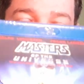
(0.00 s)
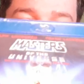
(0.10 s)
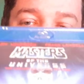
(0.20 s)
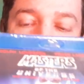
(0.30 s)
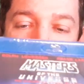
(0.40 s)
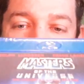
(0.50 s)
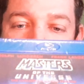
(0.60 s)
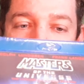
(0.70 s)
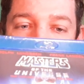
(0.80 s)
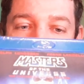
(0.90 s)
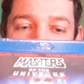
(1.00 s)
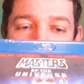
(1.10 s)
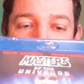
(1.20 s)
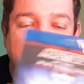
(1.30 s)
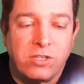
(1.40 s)
He-Man and
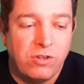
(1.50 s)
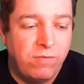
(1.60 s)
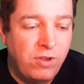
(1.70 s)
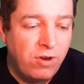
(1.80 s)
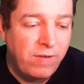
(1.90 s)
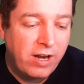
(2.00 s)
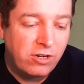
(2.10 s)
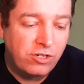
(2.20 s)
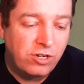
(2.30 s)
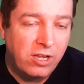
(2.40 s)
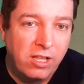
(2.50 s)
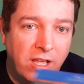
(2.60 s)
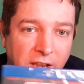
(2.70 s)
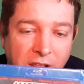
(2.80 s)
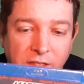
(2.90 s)
the Masters of the Universe.
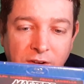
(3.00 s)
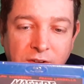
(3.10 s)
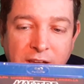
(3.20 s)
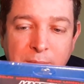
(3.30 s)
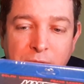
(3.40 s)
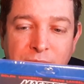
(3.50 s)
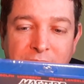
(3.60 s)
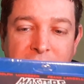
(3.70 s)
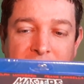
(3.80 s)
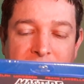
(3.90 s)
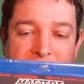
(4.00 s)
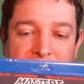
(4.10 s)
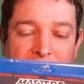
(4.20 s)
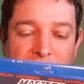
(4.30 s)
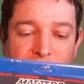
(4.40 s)
Another great movie,
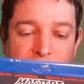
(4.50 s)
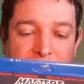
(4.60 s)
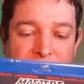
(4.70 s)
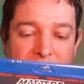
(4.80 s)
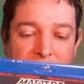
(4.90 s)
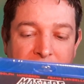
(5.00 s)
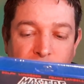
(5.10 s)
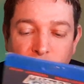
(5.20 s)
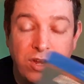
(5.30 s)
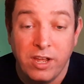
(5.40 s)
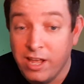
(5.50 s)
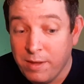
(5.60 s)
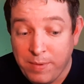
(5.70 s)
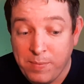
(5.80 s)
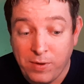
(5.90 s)
80s action movie that I enjoy.
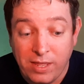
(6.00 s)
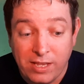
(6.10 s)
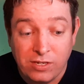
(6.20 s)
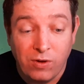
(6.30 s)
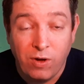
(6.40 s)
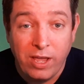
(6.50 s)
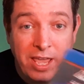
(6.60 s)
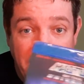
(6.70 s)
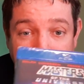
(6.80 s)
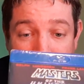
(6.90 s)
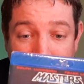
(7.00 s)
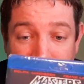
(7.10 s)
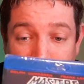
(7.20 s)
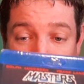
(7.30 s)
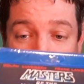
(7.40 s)
People give this a lot of hate,
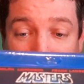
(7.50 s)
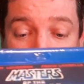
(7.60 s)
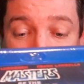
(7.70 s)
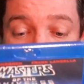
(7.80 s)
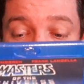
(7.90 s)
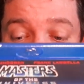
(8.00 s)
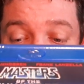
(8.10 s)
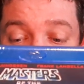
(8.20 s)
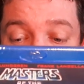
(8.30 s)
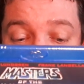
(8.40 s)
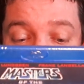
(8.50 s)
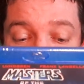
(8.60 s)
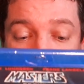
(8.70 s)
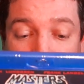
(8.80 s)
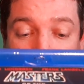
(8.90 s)
but I actually really enjoy
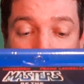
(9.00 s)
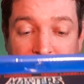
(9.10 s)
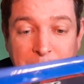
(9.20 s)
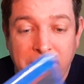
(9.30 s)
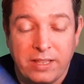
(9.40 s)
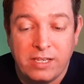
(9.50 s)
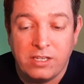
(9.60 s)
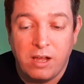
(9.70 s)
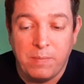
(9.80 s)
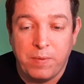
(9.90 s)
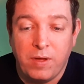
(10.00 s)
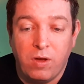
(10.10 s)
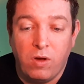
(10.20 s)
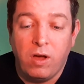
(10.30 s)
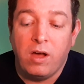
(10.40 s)
it. And I picked this up
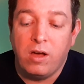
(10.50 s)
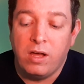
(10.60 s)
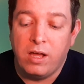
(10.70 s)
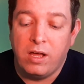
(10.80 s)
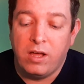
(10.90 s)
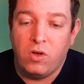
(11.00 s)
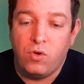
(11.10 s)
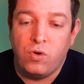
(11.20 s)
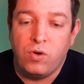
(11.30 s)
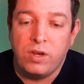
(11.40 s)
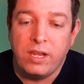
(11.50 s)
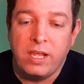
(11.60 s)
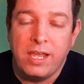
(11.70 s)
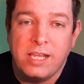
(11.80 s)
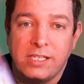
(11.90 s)
on
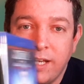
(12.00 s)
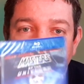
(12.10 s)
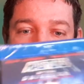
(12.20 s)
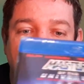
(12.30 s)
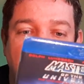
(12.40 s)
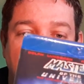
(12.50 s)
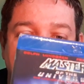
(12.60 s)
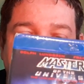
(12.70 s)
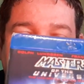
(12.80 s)
a sale on